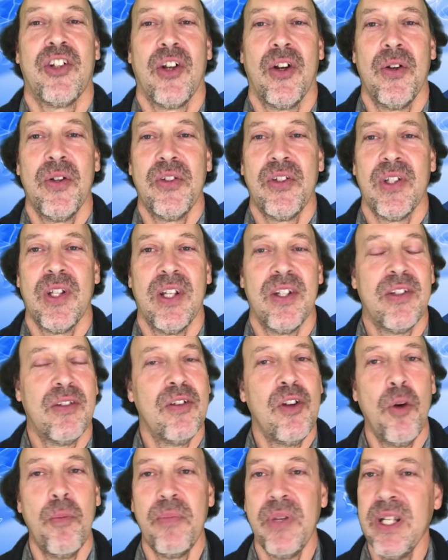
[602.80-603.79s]
shows that
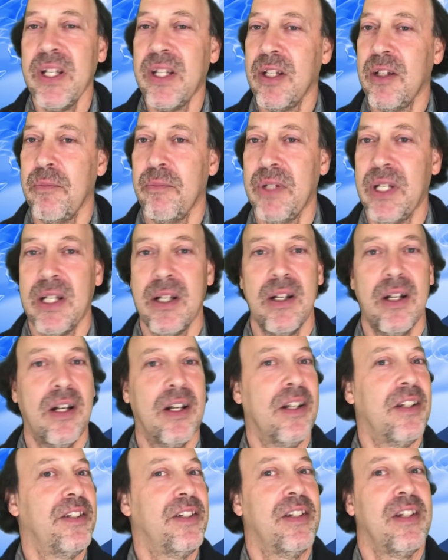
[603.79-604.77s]
it's no biggie
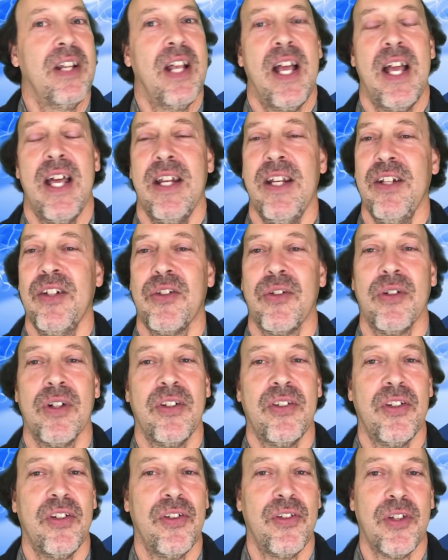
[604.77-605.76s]
because any sort
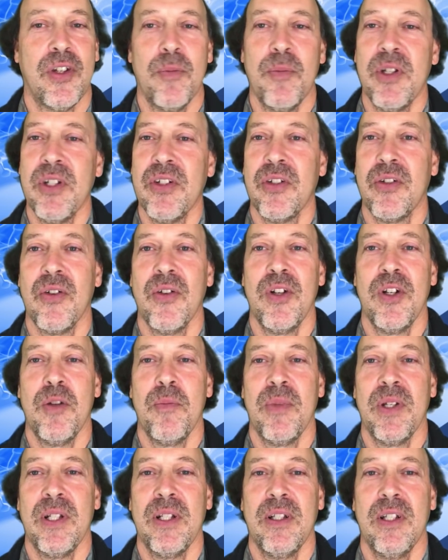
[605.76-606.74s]
of system is going
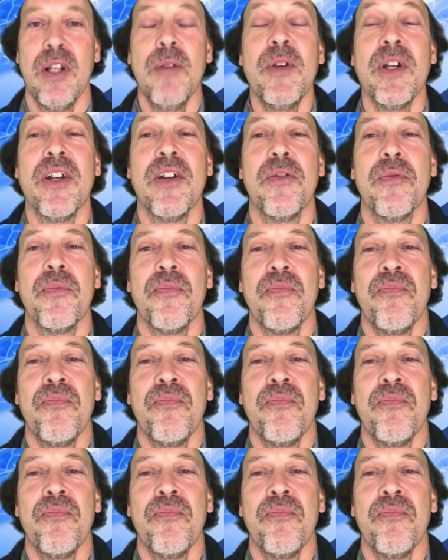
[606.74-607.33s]
to be limited.